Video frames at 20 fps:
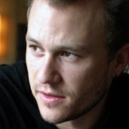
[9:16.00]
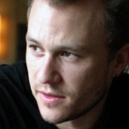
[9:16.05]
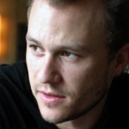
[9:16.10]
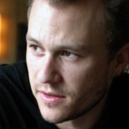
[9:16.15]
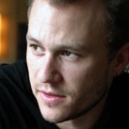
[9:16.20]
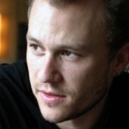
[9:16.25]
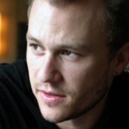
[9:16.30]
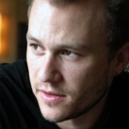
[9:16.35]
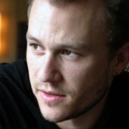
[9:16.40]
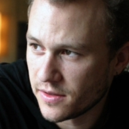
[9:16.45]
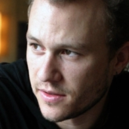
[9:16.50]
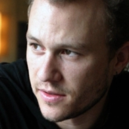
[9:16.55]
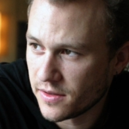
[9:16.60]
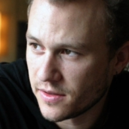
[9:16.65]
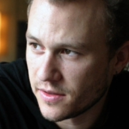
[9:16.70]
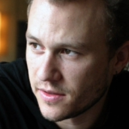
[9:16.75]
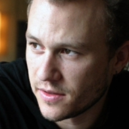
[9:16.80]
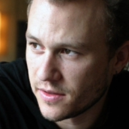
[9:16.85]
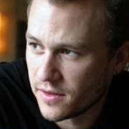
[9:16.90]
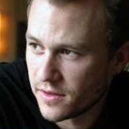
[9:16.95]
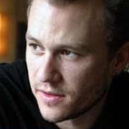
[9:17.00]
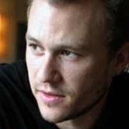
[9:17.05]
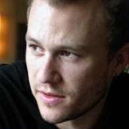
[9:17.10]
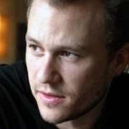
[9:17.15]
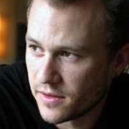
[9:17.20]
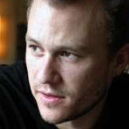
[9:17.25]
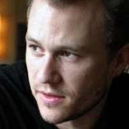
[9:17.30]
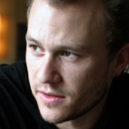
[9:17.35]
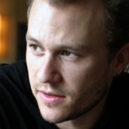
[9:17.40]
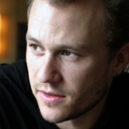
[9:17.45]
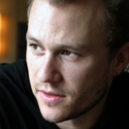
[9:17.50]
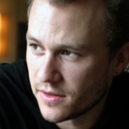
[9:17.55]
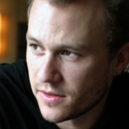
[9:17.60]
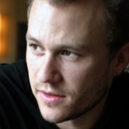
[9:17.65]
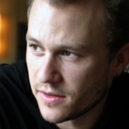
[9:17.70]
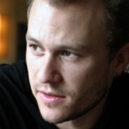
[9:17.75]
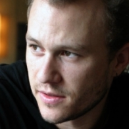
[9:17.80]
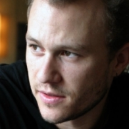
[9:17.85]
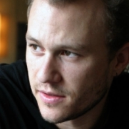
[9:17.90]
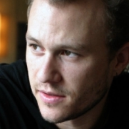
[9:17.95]

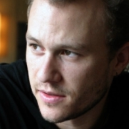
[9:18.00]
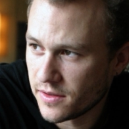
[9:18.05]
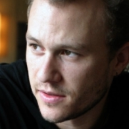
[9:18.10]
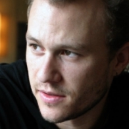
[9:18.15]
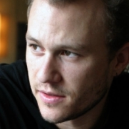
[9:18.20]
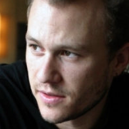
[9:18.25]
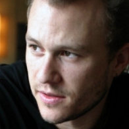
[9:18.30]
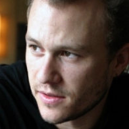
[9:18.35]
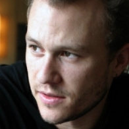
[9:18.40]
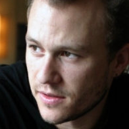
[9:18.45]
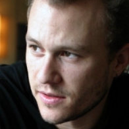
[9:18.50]
Nothing is said.